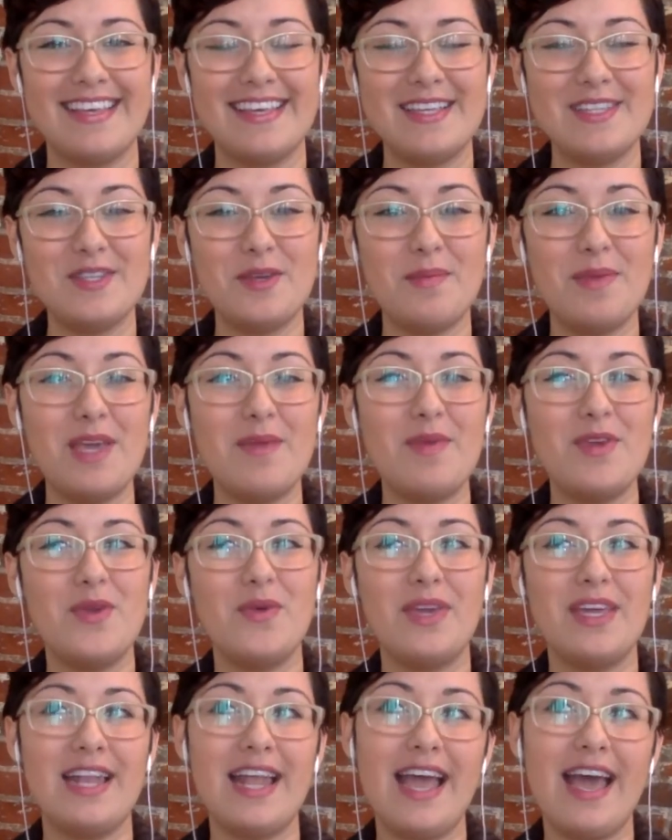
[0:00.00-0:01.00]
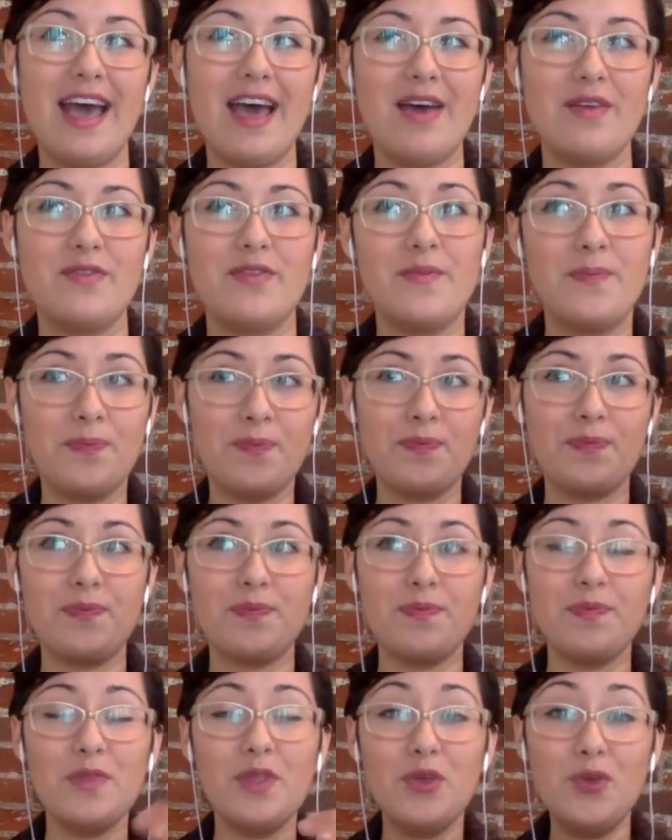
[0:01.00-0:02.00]
So maybe you can
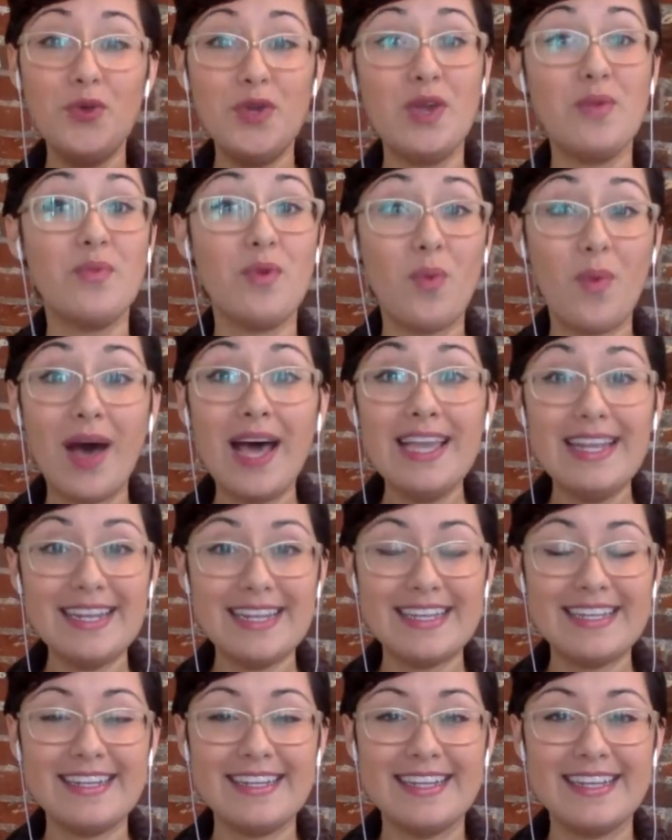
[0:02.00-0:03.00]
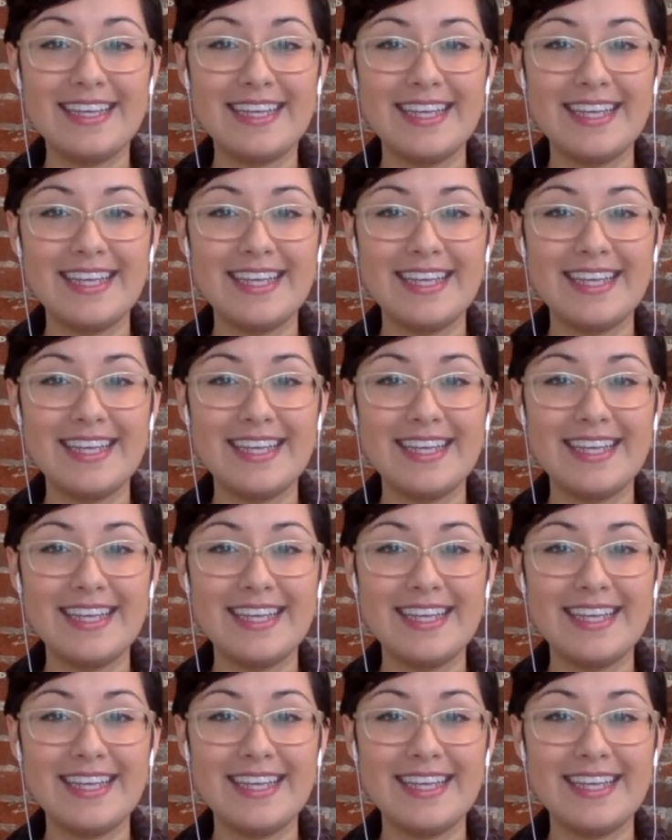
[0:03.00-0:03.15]
rewind it,